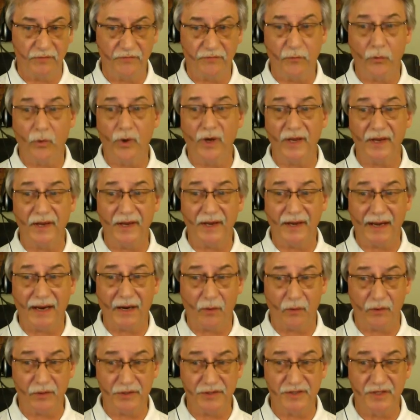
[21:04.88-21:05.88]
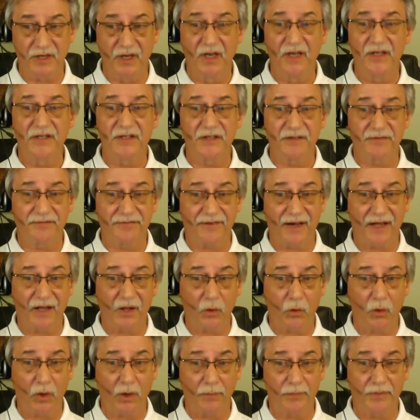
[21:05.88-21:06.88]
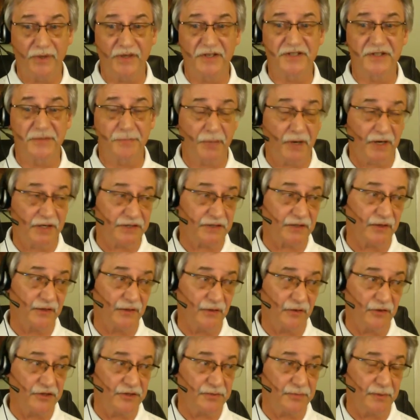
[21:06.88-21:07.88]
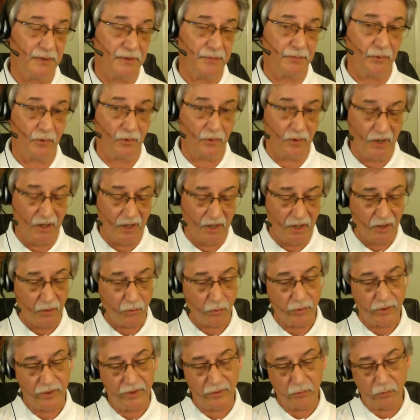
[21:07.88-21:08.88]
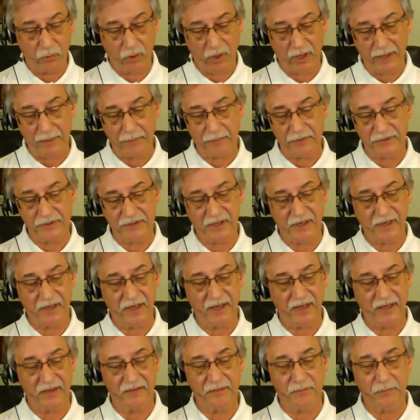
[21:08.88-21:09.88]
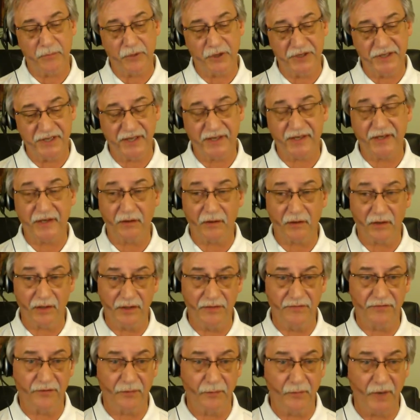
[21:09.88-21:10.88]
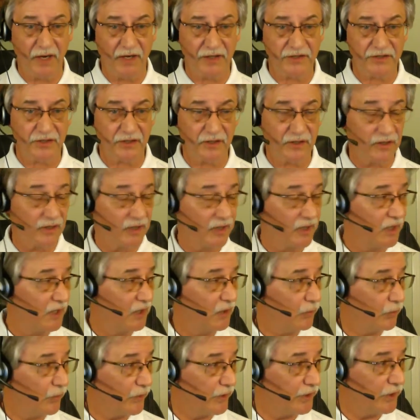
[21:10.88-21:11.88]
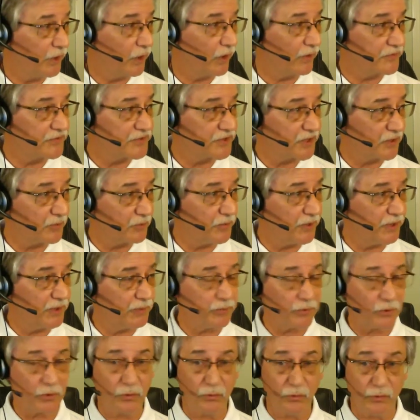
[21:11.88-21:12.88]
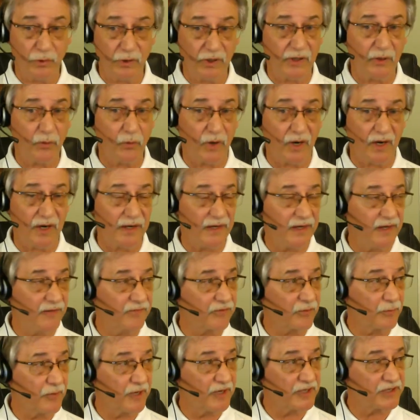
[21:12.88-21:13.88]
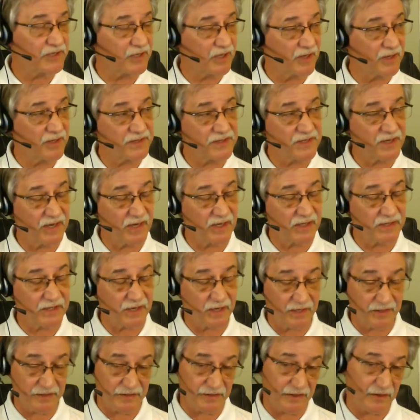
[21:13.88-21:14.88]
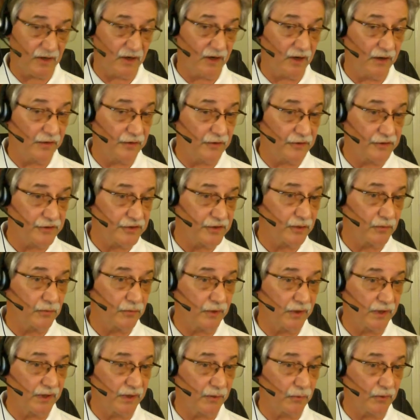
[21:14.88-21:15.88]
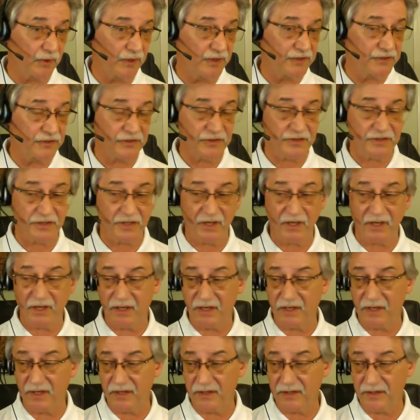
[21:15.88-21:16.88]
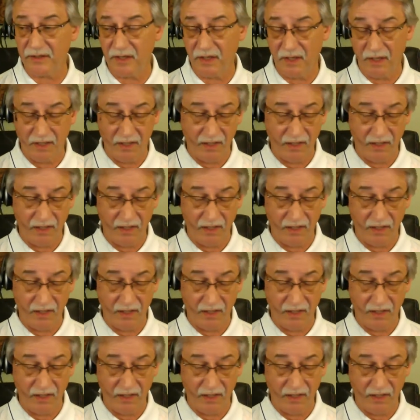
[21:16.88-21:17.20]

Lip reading: 48 hours to follow up, and especially those people where you were able to get particular information. We know of some people who really want information on the sanitizer, others who really were interested in